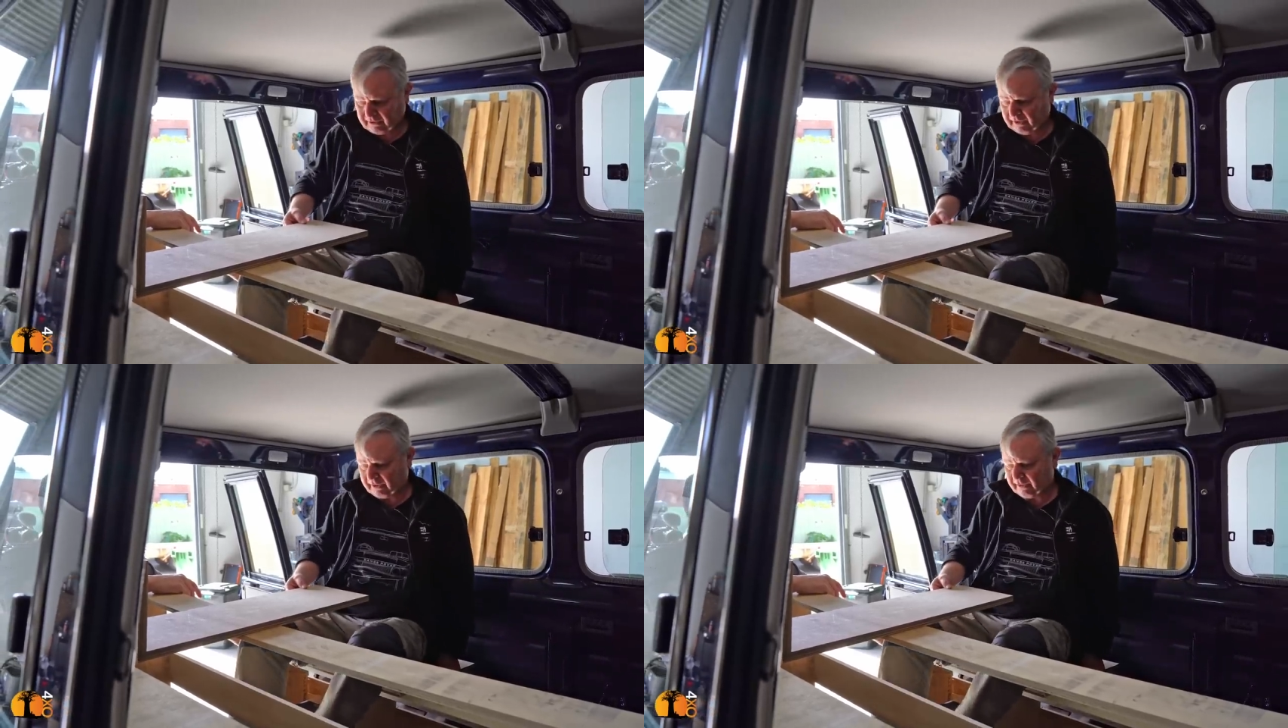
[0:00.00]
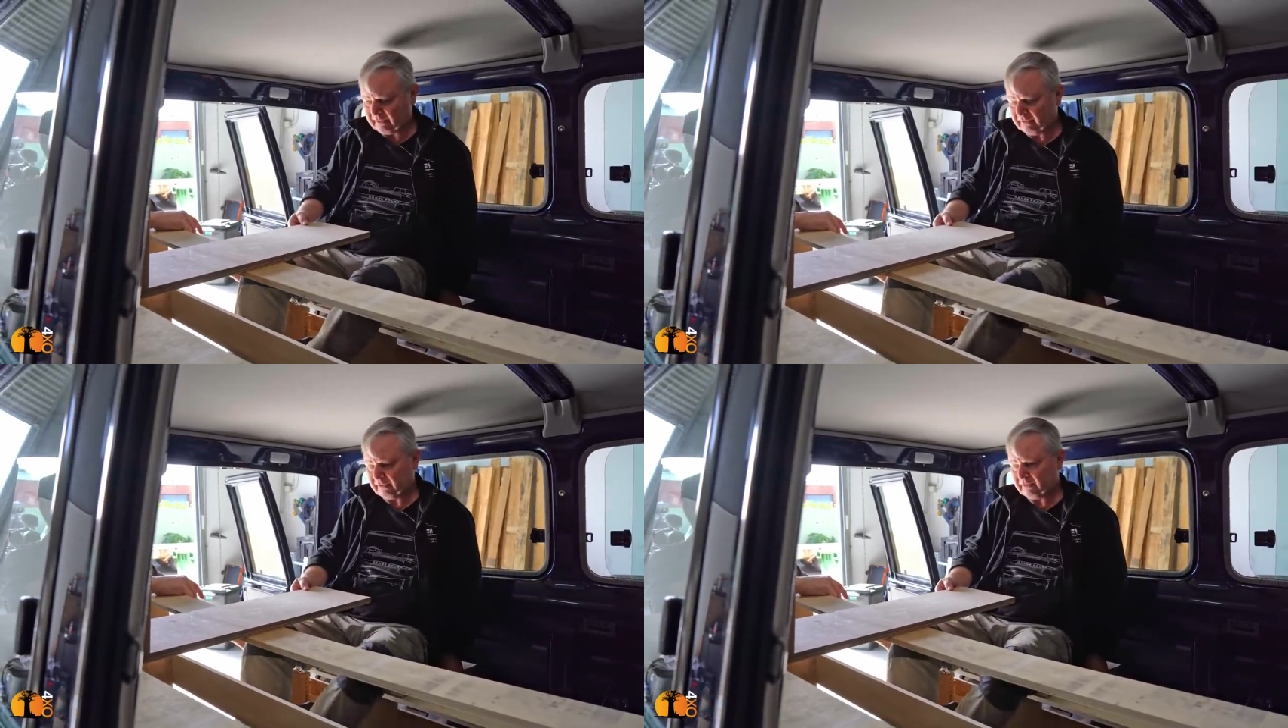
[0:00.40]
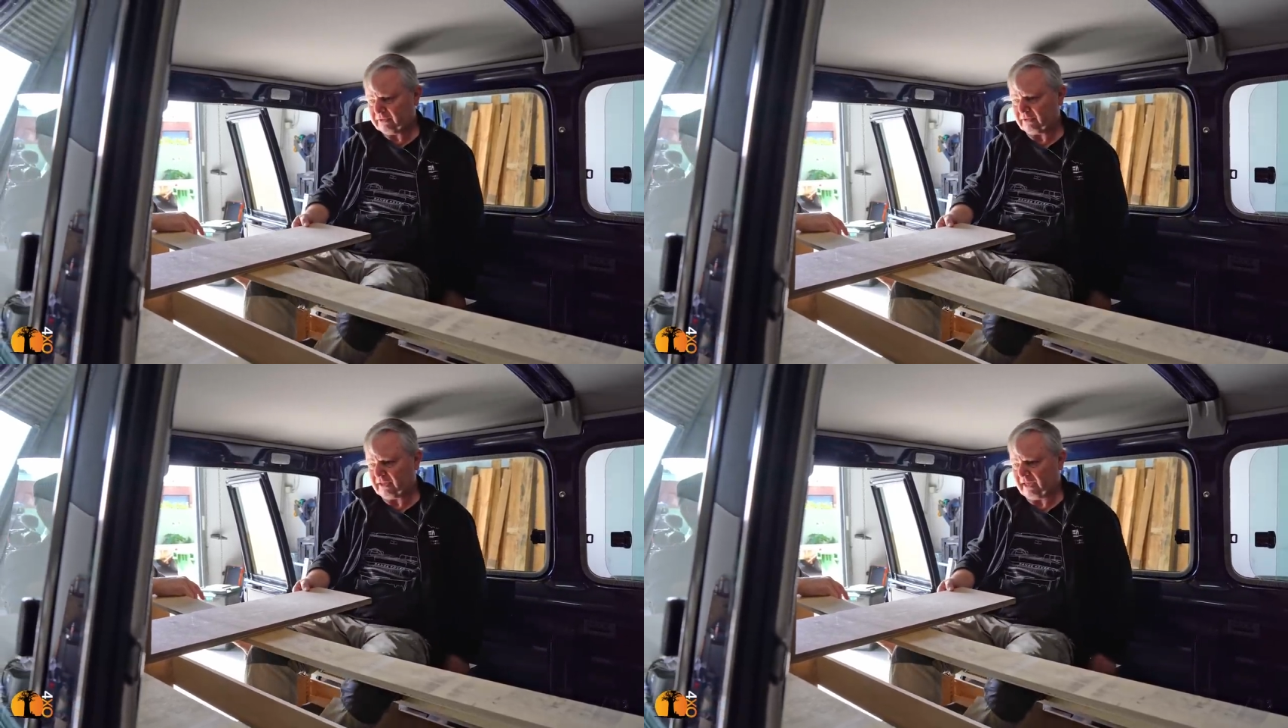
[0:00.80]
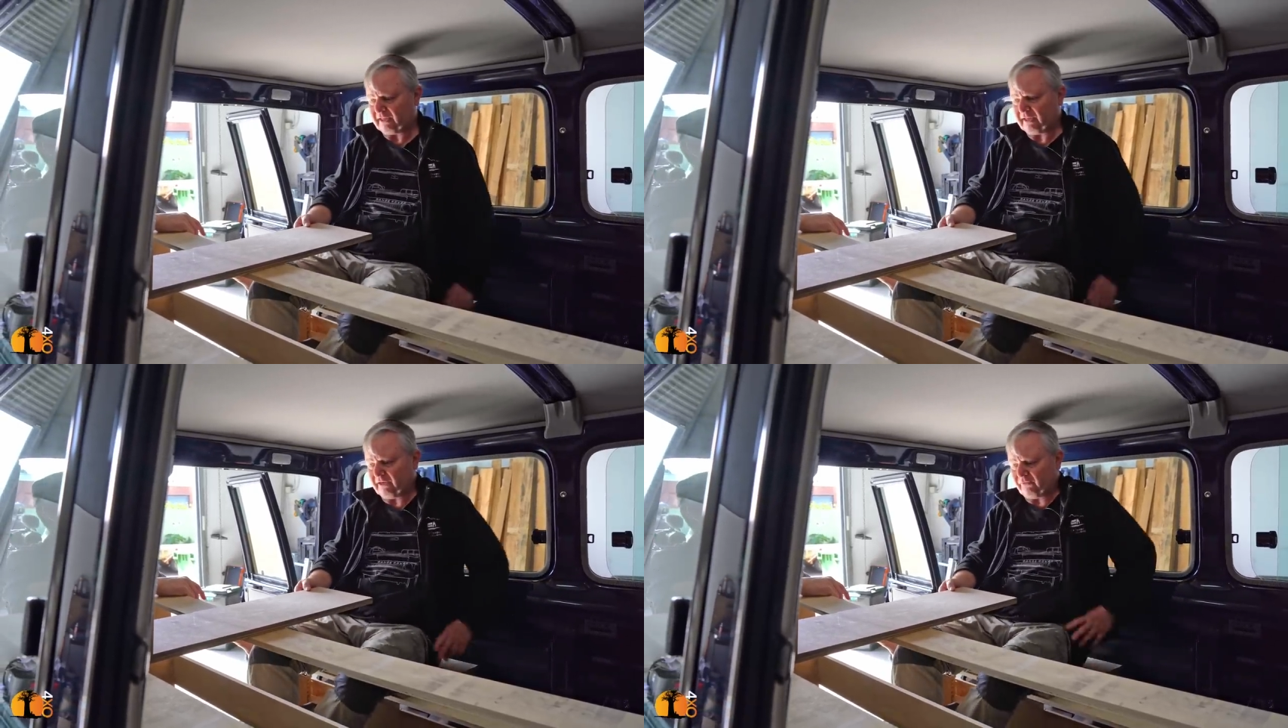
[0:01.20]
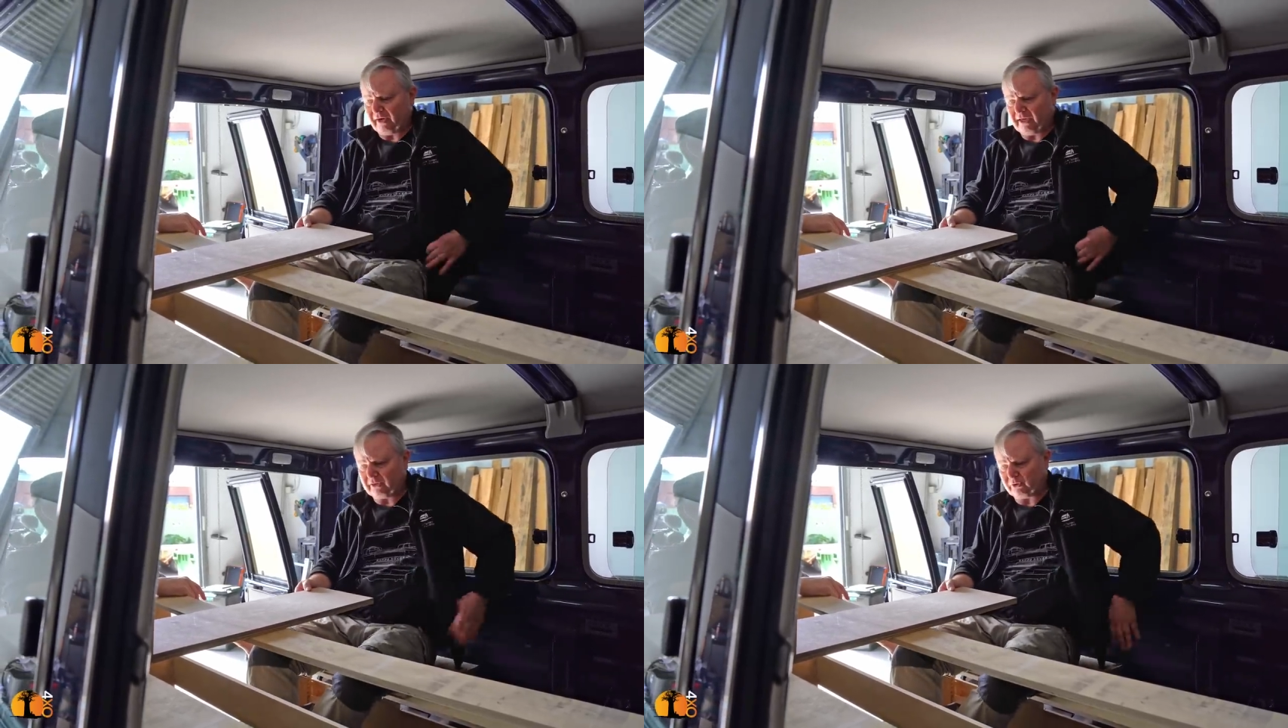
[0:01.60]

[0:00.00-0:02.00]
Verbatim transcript: Okay. So that there, if I had a